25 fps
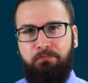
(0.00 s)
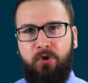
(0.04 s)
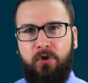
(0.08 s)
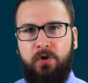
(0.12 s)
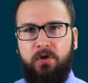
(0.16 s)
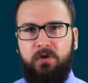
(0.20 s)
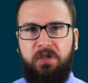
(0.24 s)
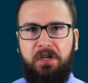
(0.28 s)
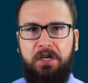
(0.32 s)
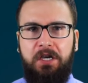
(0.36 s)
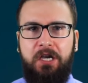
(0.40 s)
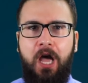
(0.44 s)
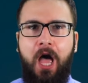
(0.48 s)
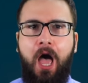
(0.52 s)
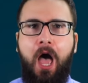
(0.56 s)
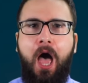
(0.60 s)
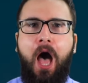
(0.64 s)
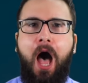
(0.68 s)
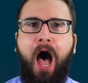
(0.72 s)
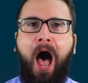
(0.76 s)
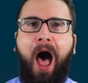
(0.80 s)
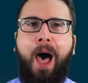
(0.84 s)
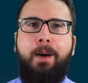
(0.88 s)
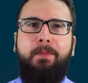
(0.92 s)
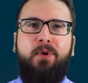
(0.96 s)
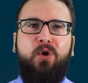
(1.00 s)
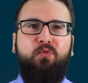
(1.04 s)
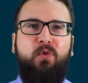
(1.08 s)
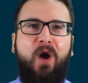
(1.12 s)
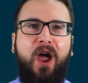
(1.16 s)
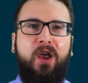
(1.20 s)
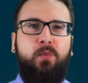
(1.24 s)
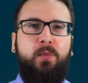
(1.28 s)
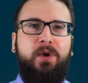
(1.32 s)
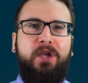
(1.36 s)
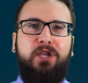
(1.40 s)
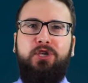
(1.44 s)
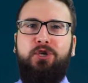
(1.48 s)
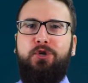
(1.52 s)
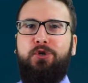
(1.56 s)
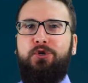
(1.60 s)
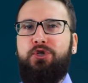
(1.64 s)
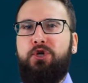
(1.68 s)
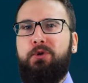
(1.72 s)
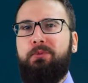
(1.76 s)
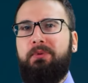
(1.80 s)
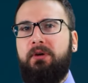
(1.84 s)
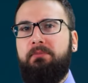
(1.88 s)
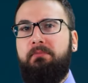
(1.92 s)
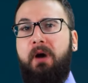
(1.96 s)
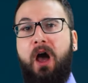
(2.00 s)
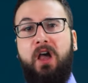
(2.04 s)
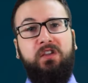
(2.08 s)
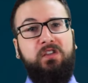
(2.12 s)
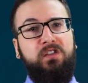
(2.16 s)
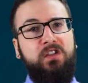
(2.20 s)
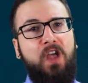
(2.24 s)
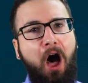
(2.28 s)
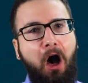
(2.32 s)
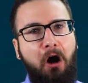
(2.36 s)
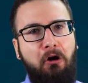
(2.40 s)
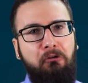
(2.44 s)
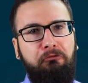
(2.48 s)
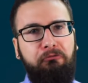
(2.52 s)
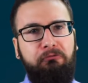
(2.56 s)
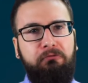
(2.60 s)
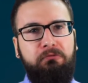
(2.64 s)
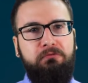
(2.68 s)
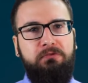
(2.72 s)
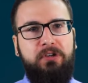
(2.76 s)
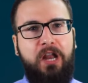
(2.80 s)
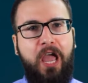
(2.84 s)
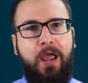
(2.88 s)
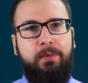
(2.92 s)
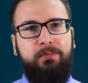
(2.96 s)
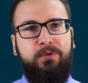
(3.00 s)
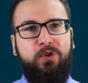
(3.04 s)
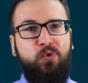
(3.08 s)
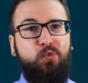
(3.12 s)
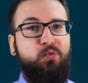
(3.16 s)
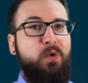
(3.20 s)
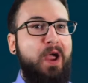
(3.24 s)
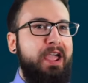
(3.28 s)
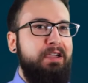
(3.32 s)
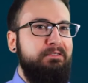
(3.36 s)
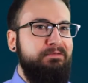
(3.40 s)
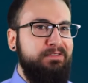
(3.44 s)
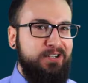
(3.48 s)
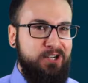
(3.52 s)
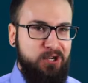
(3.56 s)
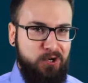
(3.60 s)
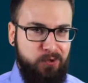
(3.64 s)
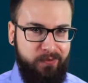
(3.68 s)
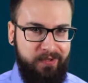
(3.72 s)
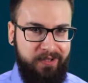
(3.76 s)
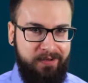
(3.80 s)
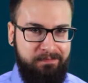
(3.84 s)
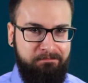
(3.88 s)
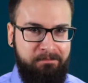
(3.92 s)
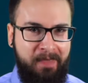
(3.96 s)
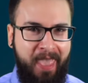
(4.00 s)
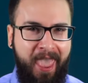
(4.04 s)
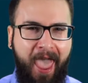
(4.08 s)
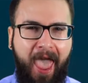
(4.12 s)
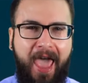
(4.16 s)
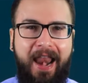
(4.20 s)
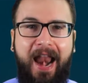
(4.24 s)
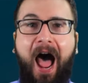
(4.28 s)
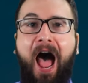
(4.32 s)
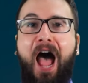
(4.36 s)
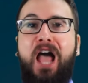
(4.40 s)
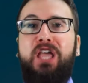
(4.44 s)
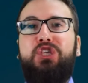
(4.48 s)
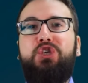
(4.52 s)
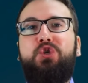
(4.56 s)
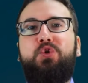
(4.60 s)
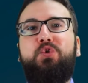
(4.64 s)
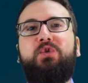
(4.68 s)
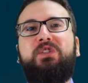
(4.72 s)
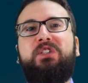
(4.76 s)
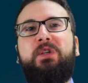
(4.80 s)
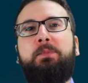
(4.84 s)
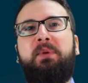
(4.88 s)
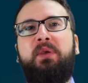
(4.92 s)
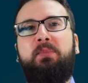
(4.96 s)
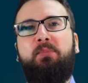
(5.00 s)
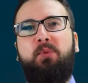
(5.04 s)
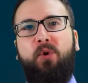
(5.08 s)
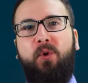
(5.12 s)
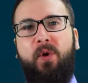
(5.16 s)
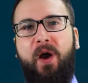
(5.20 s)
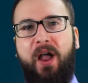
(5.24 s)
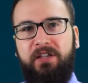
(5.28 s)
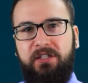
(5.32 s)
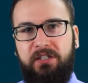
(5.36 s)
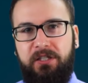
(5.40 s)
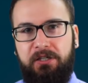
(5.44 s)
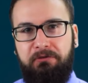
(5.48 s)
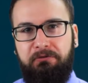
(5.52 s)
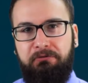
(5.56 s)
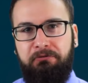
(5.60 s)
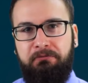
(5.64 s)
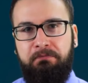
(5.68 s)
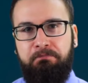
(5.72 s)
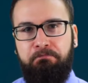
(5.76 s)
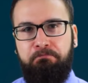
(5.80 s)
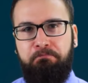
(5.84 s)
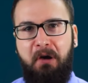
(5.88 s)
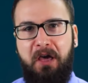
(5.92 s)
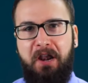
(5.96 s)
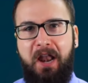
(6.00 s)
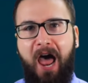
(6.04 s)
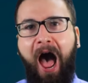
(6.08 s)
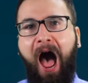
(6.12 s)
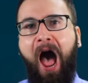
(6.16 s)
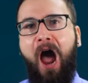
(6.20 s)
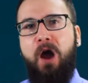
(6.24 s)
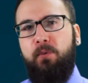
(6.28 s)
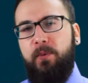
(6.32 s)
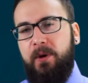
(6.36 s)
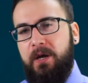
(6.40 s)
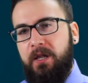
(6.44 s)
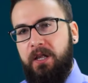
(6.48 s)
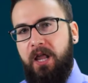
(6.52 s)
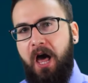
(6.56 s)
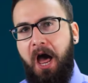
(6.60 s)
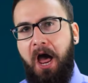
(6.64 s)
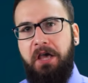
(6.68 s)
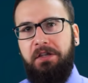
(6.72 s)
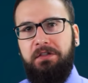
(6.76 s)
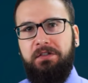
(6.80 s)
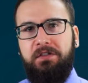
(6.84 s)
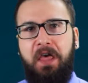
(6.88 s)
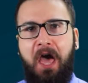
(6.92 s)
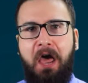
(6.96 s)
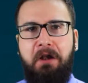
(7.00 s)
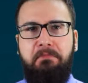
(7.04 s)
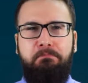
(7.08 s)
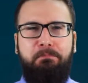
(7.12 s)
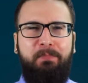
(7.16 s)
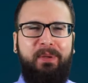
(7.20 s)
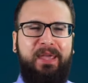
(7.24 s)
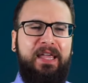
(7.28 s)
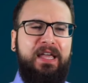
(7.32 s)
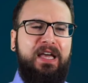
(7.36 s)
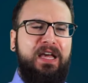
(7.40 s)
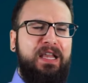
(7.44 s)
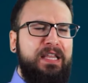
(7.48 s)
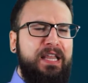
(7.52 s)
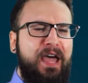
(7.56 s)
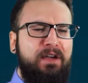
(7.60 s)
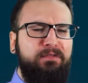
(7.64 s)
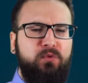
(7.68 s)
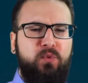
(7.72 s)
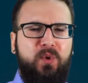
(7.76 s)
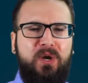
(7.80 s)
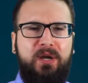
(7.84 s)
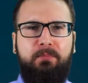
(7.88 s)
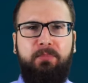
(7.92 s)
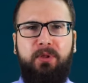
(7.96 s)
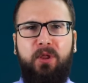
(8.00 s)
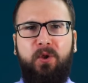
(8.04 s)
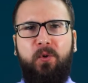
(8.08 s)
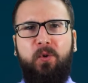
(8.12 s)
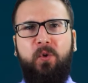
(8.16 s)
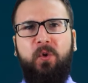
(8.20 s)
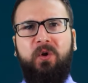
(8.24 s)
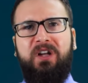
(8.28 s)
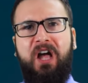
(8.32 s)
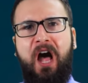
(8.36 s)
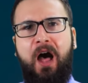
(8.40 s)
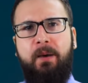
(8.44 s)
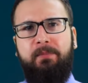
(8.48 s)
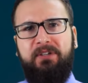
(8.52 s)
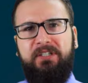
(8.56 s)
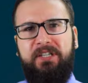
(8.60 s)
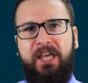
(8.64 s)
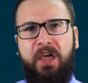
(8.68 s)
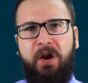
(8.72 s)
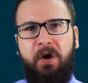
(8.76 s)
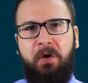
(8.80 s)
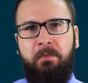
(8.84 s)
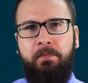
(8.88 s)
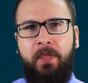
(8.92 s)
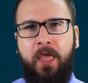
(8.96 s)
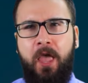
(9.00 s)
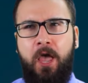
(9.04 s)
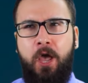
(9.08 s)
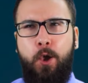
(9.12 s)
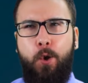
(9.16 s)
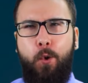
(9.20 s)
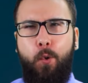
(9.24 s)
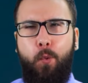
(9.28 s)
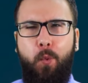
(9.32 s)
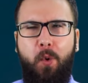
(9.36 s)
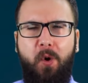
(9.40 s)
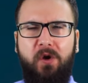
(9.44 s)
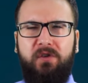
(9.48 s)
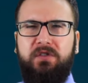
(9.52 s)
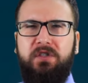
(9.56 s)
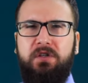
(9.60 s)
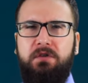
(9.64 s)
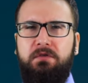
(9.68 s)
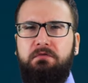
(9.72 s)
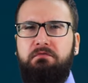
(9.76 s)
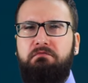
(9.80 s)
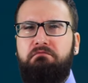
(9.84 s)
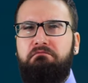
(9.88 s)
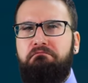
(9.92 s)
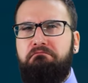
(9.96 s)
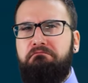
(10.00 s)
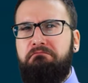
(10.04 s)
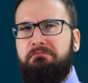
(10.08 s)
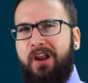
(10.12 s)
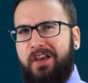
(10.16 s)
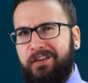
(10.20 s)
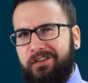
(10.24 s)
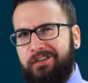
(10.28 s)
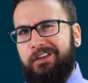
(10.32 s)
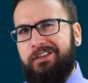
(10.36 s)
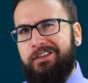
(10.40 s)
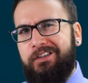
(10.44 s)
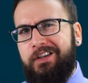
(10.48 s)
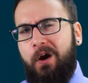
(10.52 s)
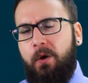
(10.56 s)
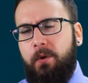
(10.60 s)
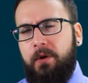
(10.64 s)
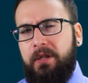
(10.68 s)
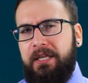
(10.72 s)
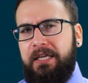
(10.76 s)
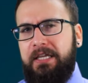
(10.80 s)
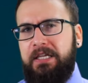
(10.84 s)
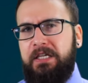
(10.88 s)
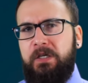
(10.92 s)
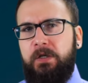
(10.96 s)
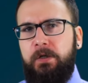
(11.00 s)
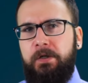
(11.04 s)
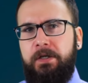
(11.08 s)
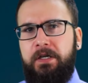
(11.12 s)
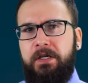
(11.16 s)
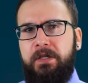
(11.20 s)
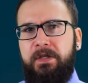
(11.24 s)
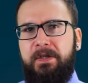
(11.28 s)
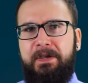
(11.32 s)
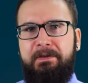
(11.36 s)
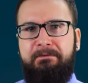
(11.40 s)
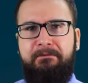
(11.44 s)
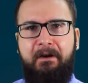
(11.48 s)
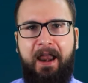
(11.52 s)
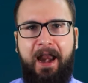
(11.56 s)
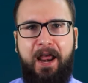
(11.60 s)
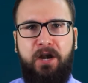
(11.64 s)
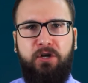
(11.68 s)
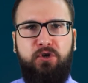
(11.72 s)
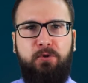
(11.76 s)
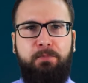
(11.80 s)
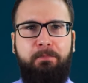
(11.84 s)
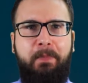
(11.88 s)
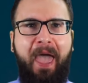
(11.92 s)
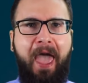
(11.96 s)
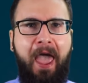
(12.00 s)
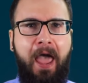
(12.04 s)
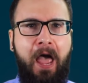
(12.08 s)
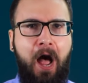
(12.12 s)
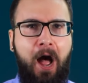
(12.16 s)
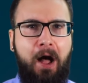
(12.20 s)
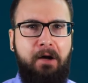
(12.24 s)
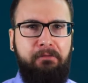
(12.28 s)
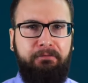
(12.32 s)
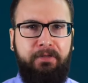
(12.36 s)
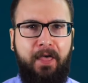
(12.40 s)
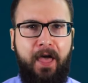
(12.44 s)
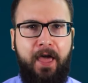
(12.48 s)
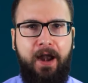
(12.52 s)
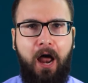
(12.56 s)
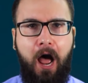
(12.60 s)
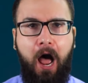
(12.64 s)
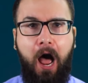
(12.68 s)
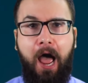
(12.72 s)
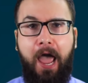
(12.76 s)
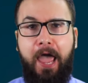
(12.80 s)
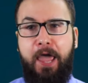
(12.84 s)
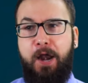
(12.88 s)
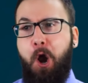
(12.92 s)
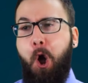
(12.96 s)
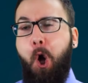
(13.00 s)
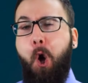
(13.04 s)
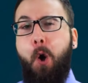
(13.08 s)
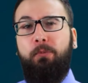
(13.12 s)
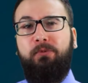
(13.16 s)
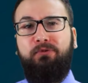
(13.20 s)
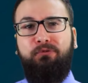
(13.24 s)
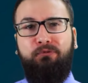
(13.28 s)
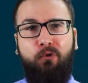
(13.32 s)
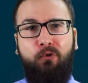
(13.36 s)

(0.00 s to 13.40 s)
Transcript: You see, I'm a right-wing YouTuber myself, named Rave Dubin, and I used to be progressive but I realized that being a left wing political commentator wasn't necessarily yielding the financial payoff that I had hoped